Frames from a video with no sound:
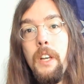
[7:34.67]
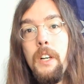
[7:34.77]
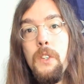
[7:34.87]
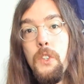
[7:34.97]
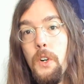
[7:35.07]

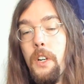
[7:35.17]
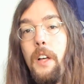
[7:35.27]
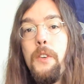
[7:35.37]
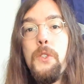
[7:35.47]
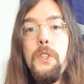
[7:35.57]
Certain
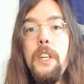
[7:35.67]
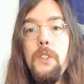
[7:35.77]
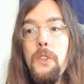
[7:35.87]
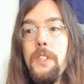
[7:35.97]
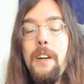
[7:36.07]
other
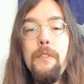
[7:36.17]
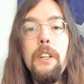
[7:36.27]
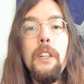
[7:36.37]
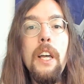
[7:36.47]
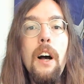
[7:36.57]
cities are
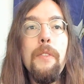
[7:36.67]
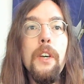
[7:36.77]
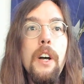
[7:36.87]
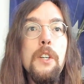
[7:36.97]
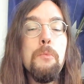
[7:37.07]
definitely on the
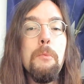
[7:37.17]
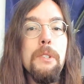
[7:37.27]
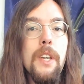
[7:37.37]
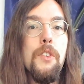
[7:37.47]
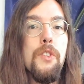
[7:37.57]
cusp of
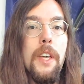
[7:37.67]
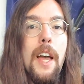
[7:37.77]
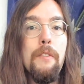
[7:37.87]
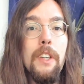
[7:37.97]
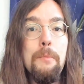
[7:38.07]
potentially
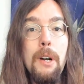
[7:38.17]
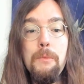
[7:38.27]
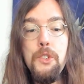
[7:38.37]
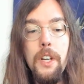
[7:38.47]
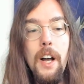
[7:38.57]
having that
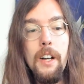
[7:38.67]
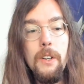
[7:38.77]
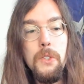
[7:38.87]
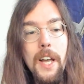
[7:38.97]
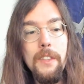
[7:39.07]
problem.
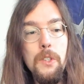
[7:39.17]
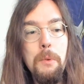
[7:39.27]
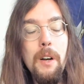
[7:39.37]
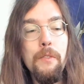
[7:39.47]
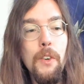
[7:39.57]
Chicago's had this
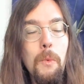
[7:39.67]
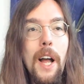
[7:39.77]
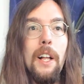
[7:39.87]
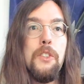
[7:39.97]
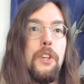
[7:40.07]
problem for a
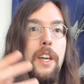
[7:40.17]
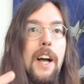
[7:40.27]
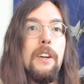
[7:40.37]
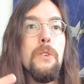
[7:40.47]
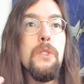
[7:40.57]
while.
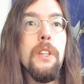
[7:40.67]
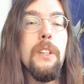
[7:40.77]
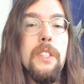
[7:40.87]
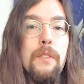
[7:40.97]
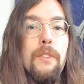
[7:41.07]
Chicago's a
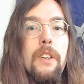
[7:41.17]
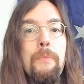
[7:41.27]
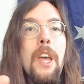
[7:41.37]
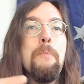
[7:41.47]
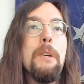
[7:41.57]
little different
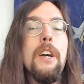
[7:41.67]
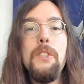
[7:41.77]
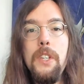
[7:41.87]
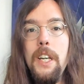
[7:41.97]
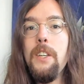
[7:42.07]

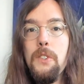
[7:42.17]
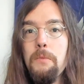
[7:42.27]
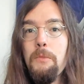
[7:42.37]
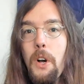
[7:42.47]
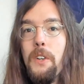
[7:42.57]
because it is
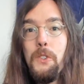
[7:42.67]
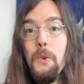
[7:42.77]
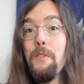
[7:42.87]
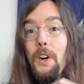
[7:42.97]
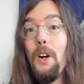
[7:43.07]

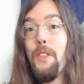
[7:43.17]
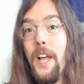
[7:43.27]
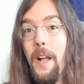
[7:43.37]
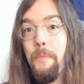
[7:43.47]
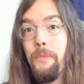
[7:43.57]
sort of all
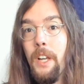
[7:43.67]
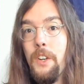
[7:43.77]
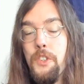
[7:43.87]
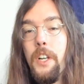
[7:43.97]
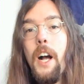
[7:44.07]
that.
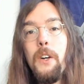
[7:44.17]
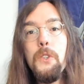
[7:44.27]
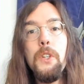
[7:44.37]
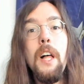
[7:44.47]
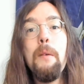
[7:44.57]

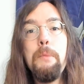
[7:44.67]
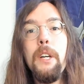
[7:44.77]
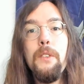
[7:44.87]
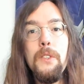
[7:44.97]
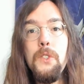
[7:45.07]
Chicago's a lot
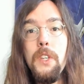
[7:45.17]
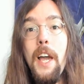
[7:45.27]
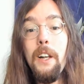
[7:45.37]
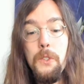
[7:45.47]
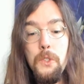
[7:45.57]
bigger than
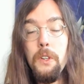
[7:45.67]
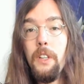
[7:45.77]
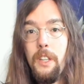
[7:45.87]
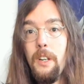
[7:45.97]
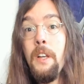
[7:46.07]
Seattle,
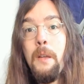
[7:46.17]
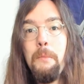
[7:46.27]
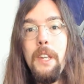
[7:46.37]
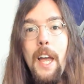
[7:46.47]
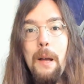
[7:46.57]
certainly than a
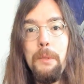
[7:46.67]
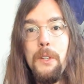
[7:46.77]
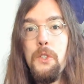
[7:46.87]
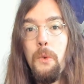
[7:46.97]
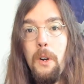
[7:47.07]

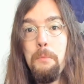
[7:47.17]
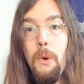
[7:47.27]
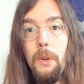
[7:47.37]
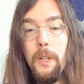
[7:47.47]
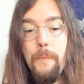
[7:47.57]
Minneapolis or a
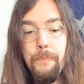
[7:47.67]
Portland.